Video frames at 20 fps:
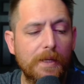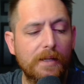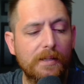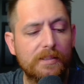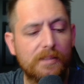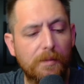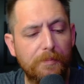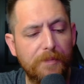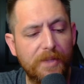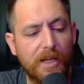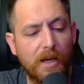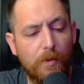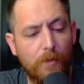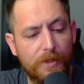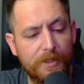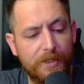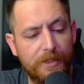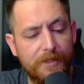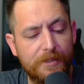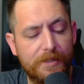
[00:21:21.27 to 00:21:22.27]
Something I
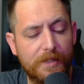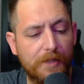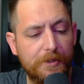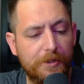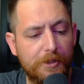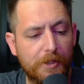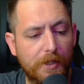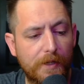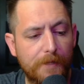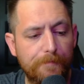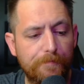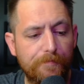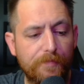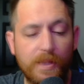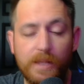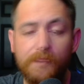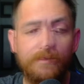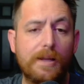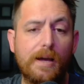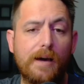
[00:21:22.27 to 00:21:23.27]
wanted to touch on,
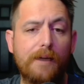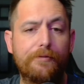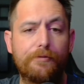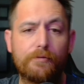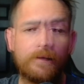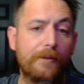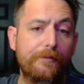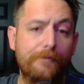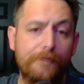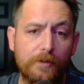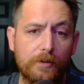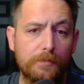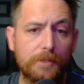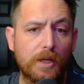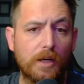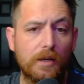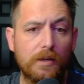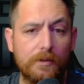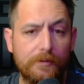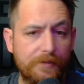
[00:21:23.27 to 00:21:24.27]
even after I filmed
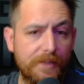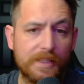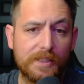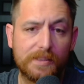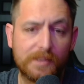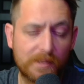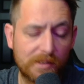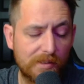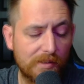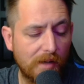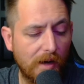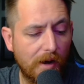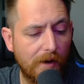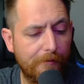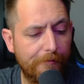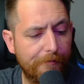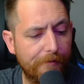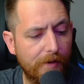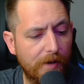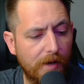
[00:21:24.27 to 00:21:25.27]
all of this
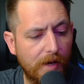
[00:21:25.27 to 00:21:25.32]
stuff,